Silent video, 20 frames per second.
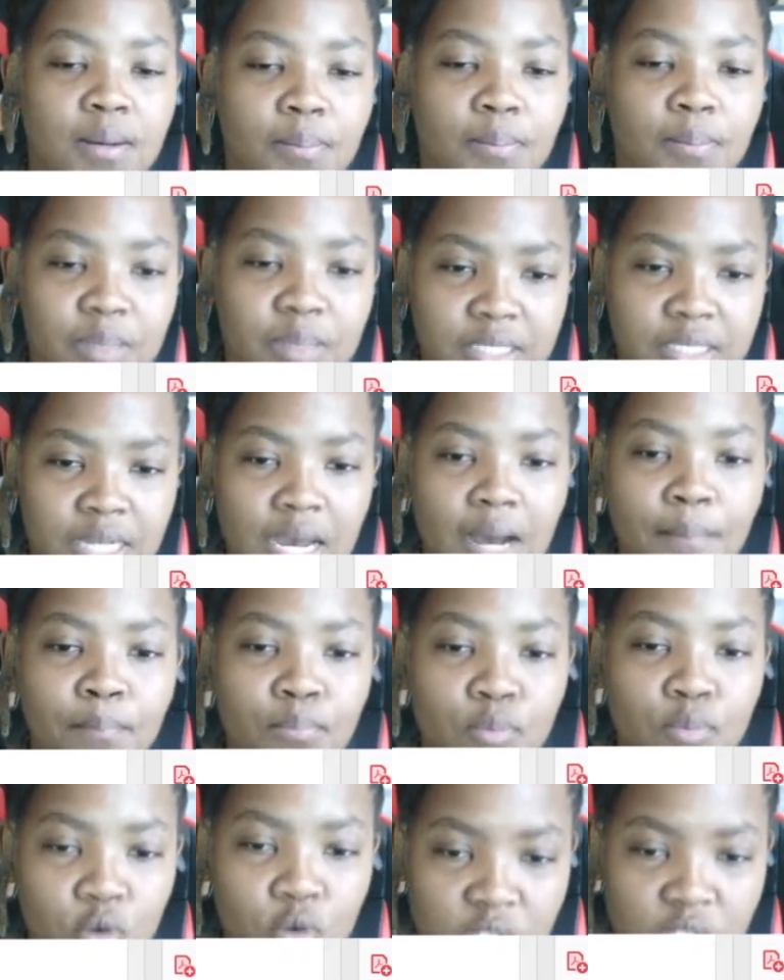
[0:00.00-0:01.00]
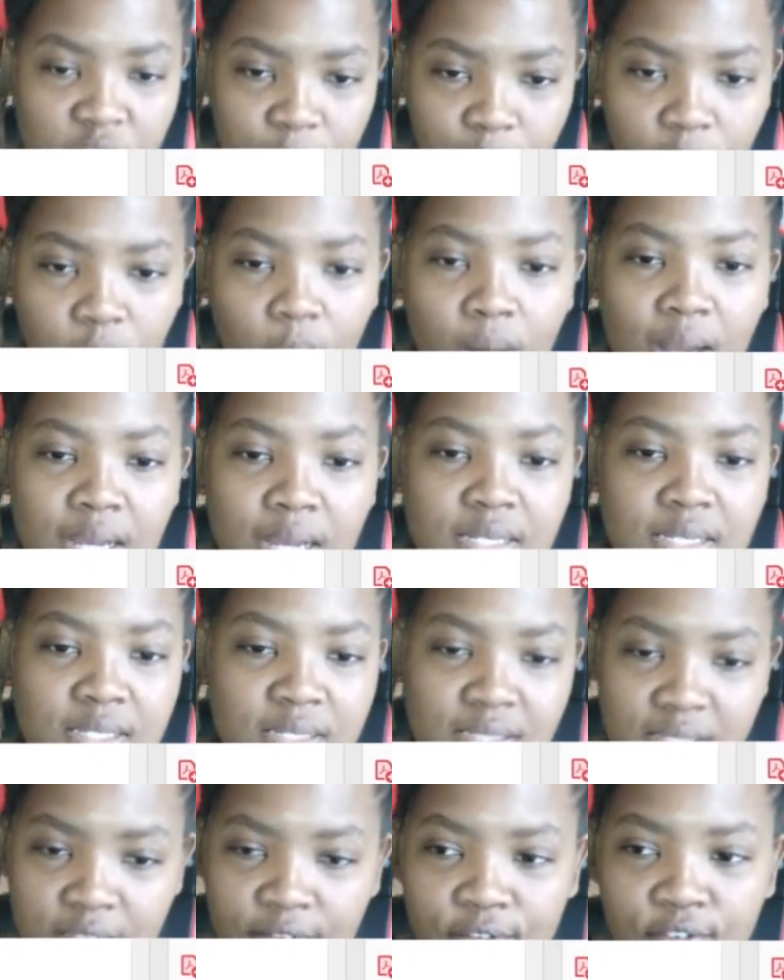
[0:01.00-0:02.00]
But yeah, municipal wise,
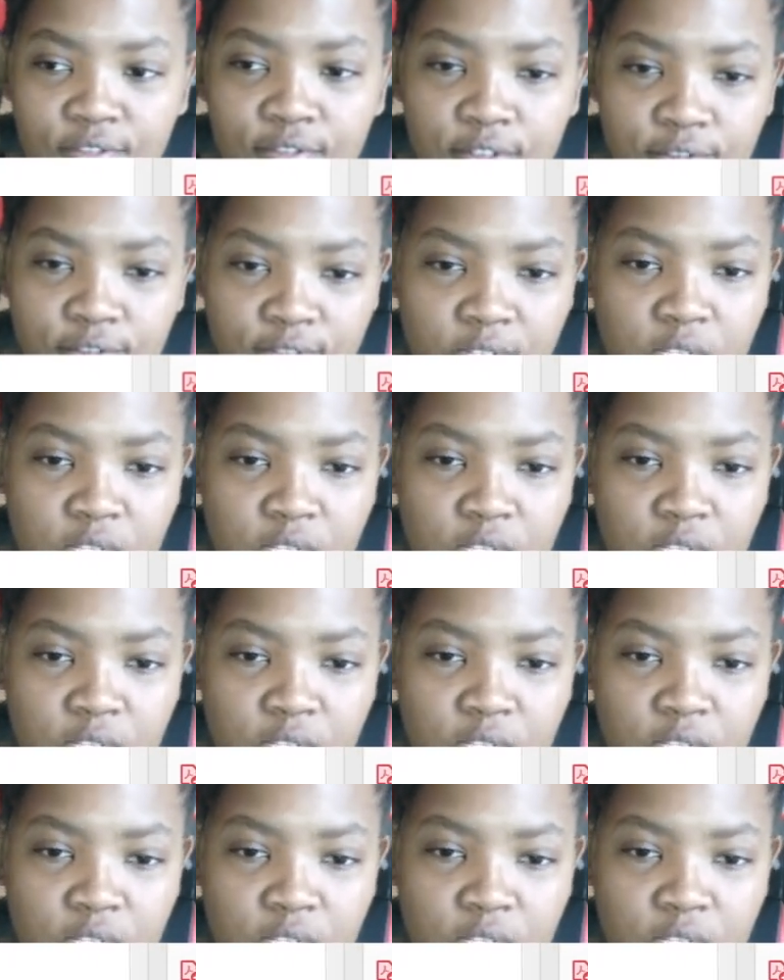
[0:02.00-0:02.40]
750